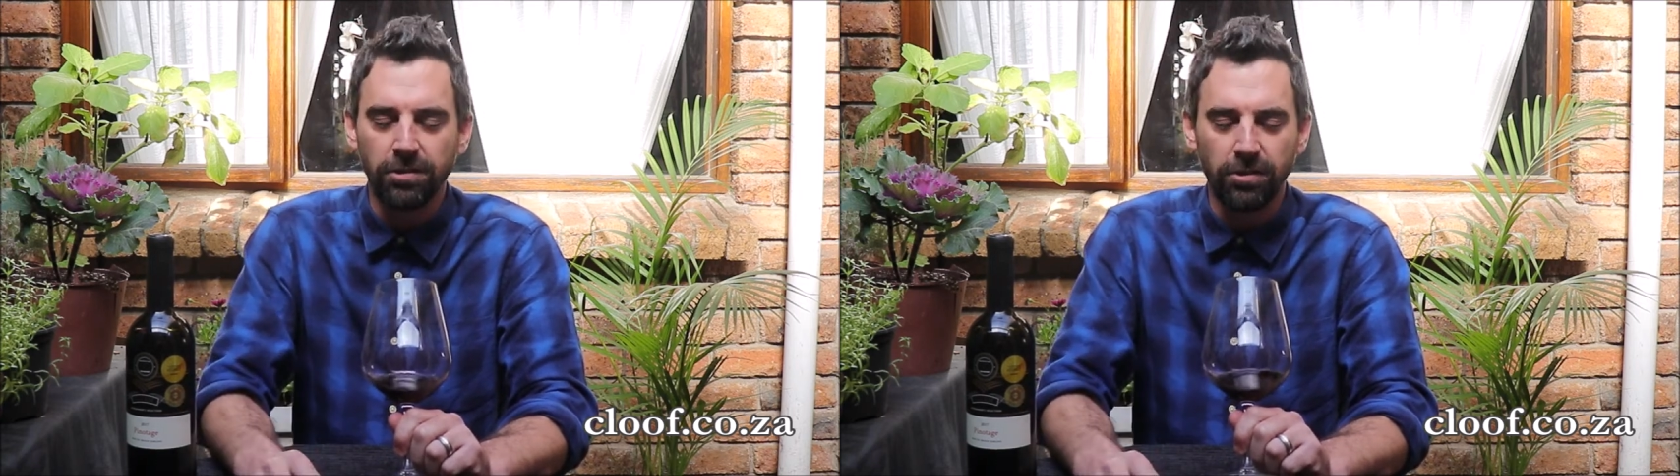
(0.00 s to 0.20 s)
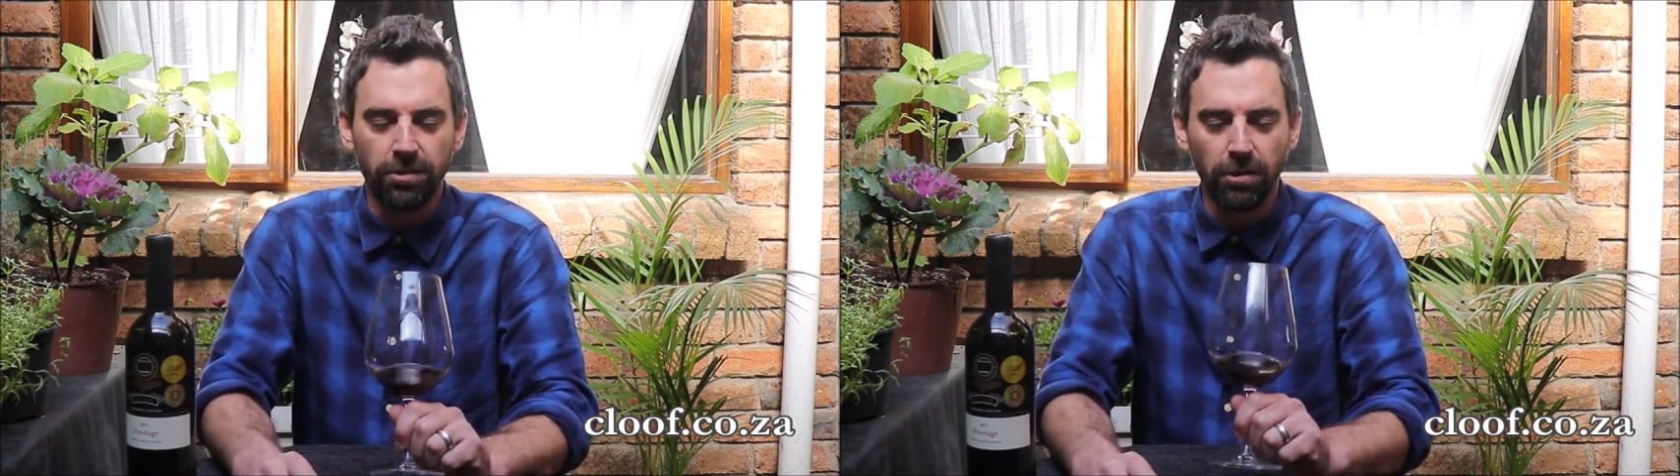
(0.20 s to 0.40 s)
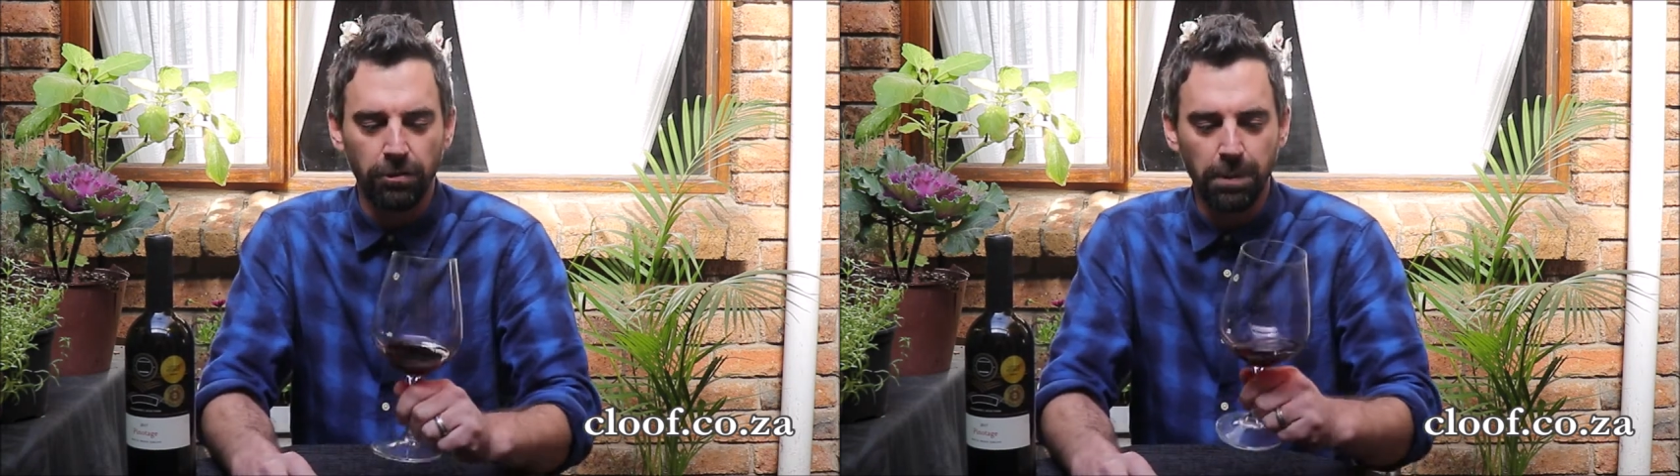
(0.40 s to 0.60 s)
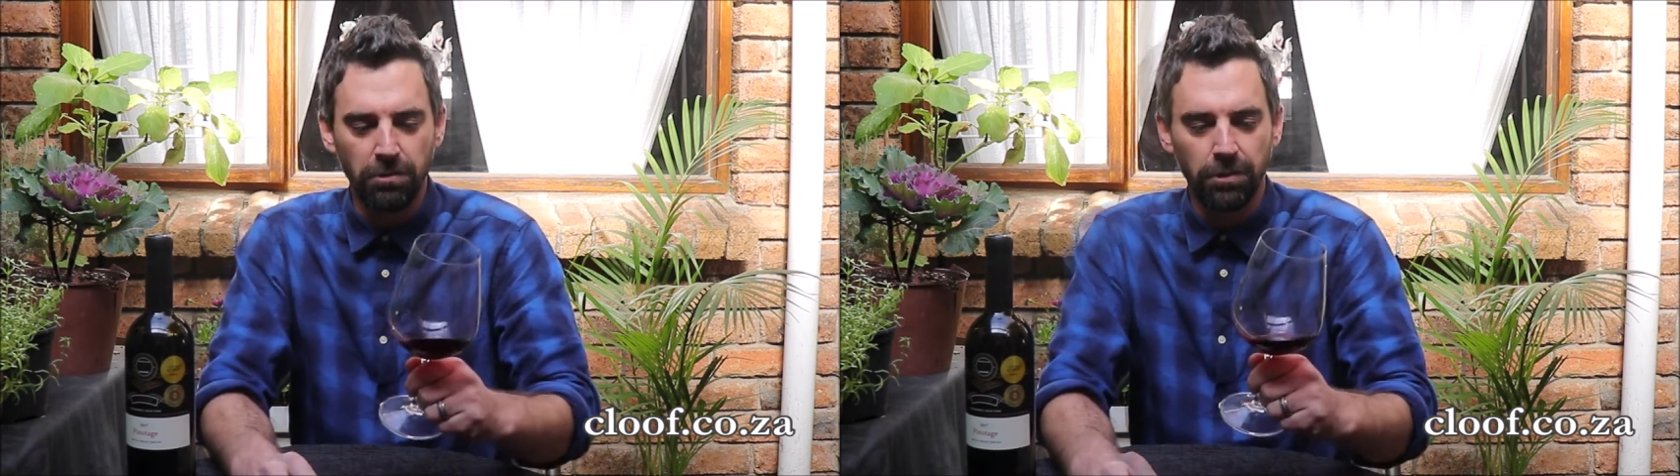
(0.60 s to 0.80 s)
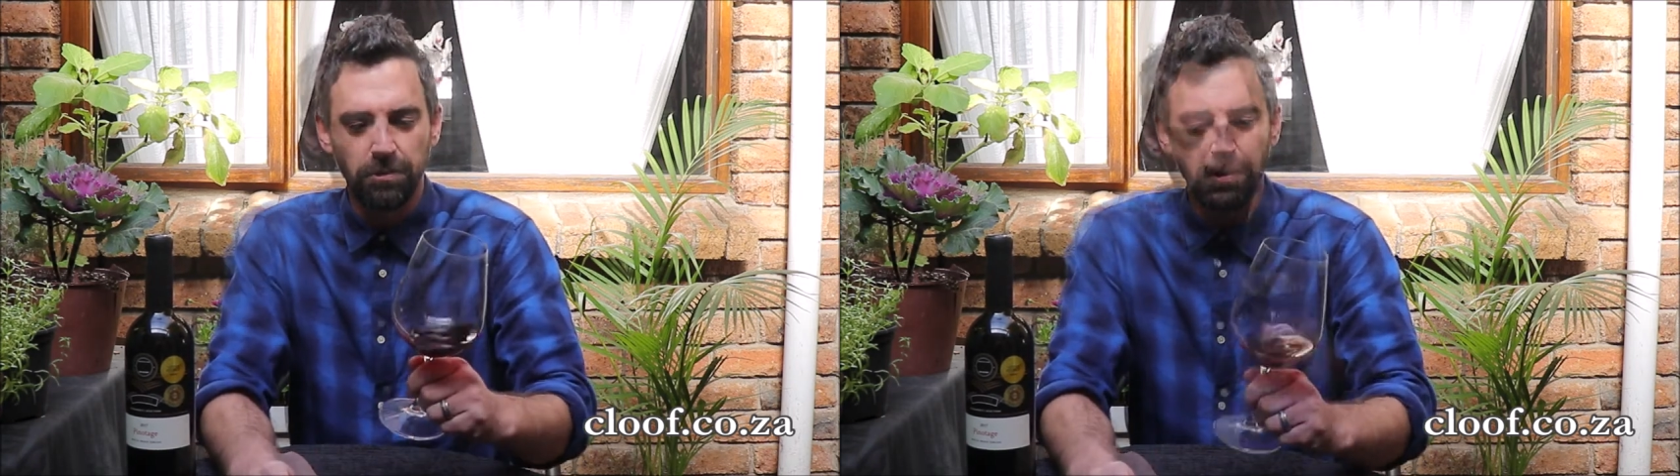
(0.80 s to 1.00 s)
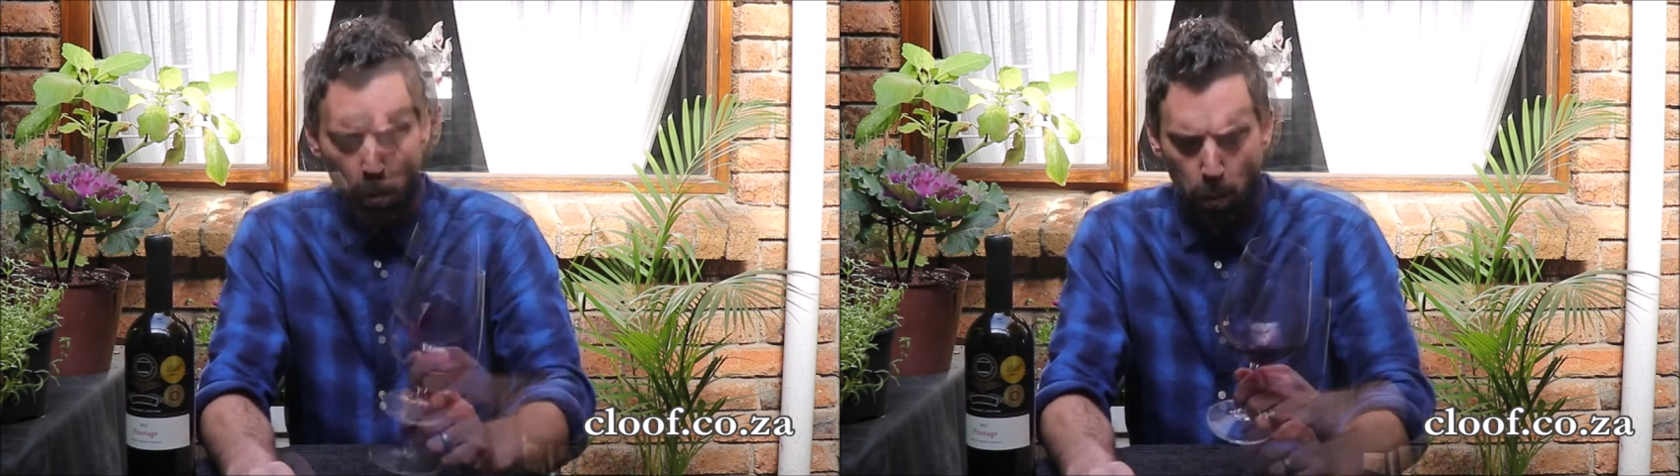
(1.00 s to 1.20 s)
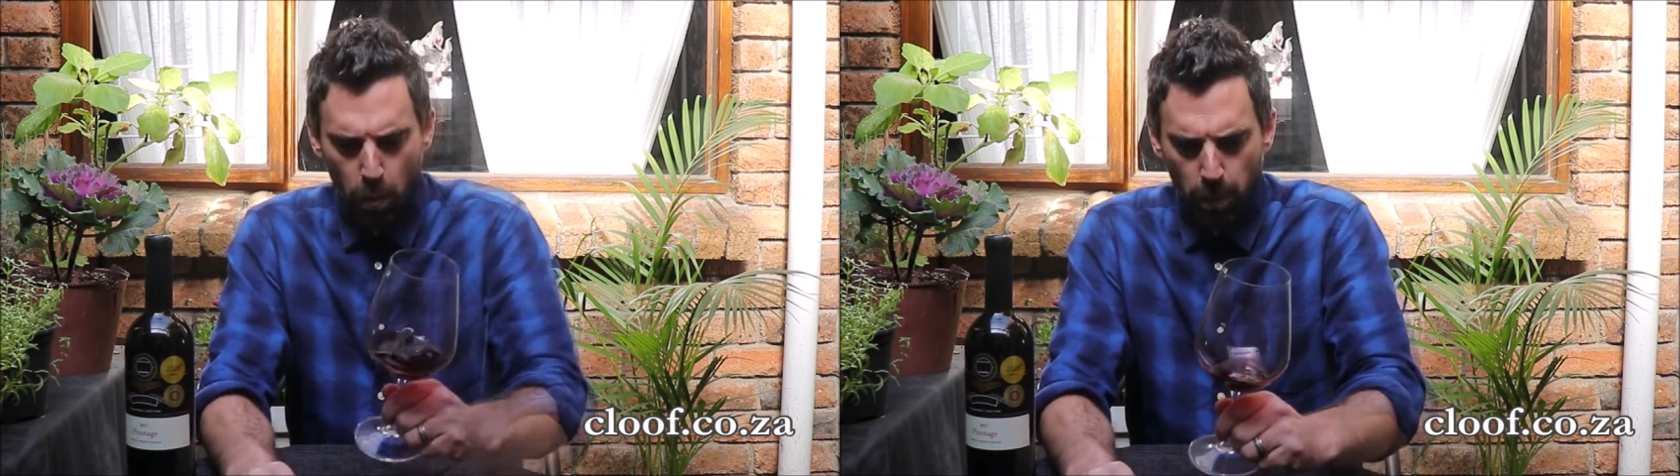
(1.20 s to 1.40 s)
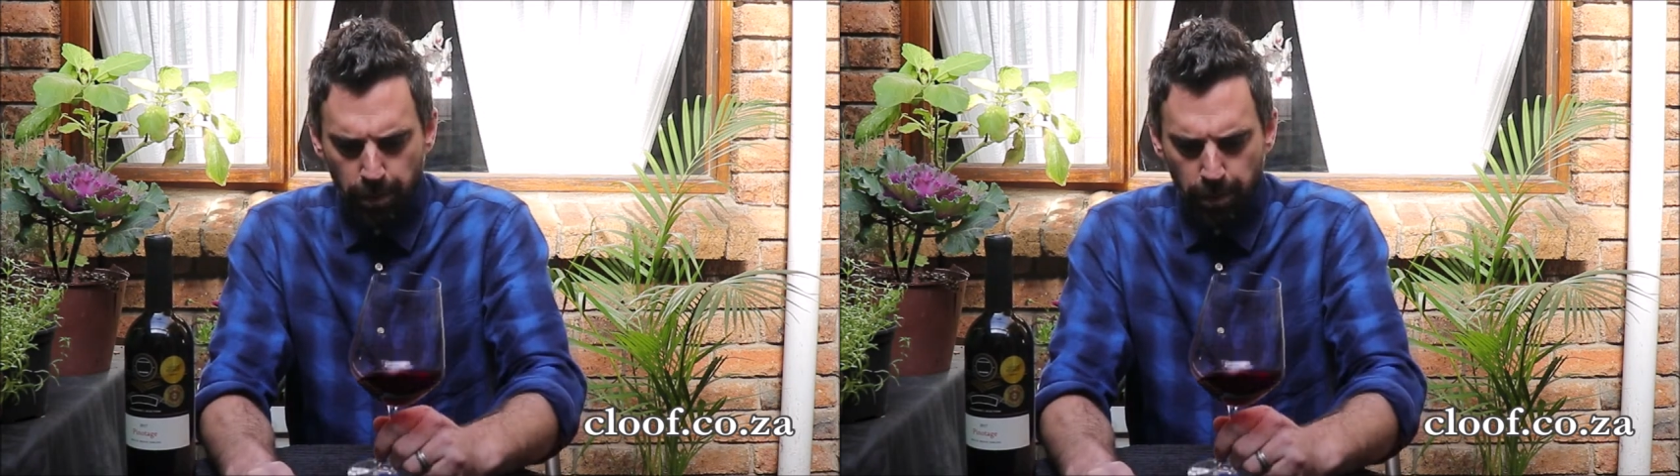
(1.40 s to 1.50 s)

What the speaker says: just so special to it, I think.